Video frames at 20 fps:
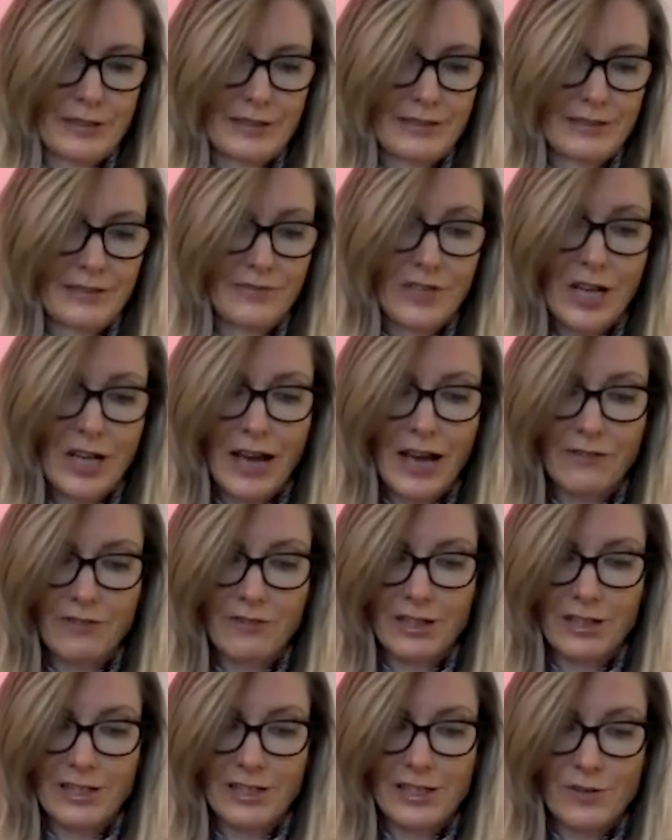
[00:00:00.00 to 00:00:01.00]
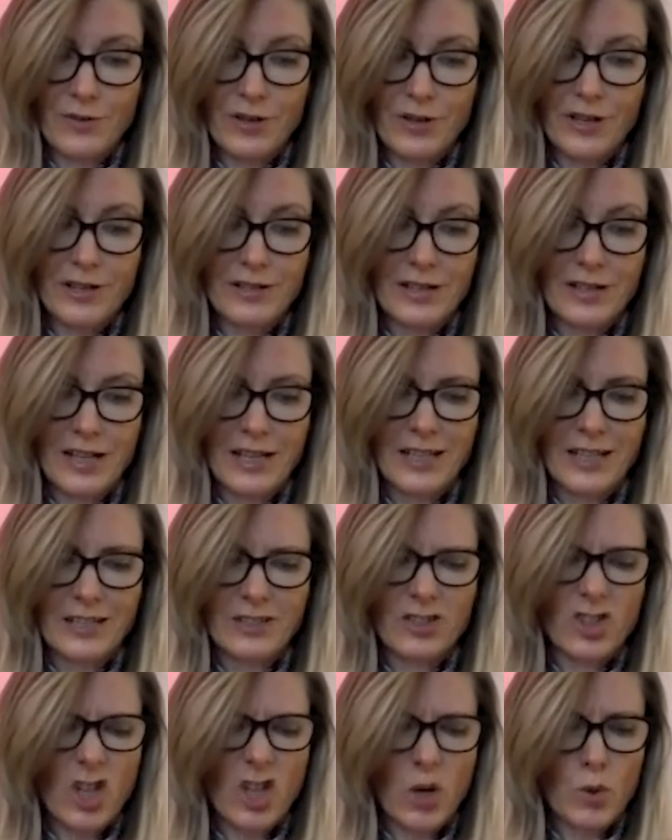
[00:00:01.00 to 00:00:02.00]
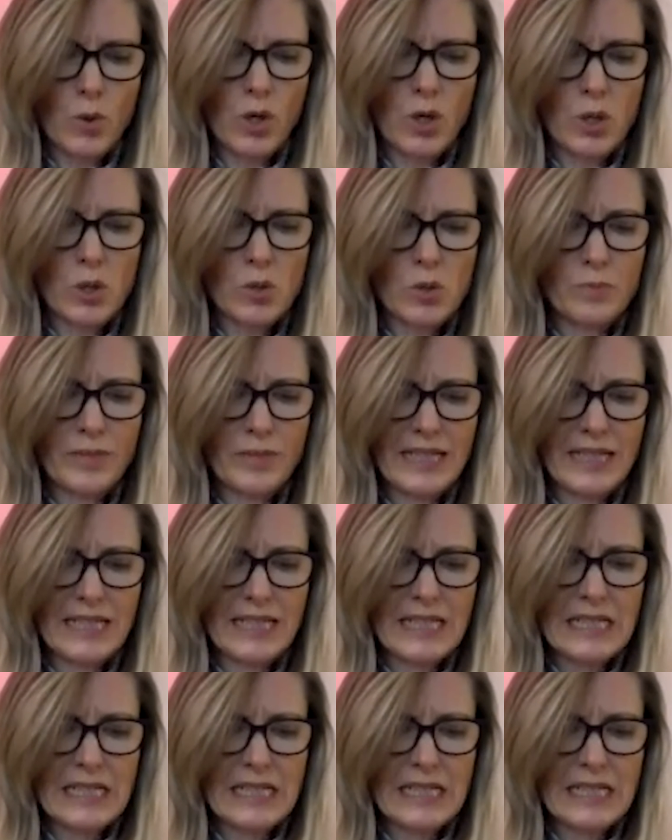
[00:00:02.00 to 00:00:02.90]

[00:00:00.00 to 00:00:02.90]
Have you got everything, Squirt? Don't call me.